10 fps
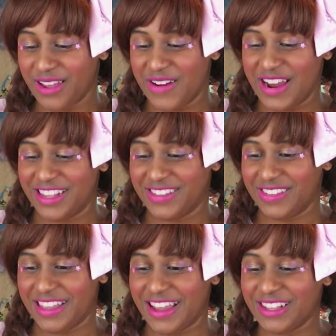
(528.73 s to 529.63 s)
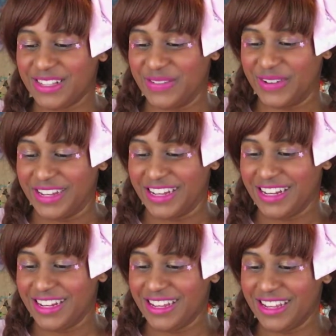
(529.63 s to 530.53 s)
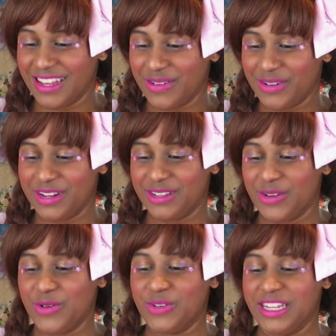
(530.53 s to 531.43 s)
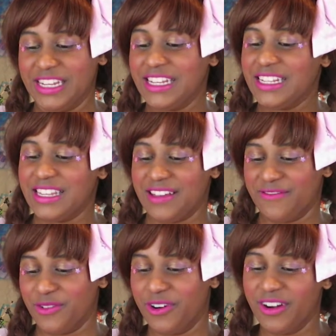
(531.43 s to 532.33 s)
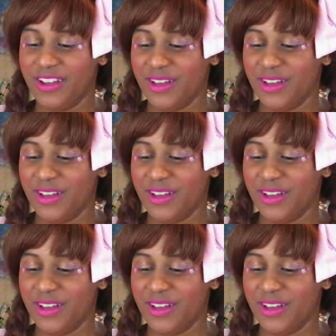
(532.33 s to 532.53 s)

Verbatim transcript: Alright, so next one. What does OTT stand for?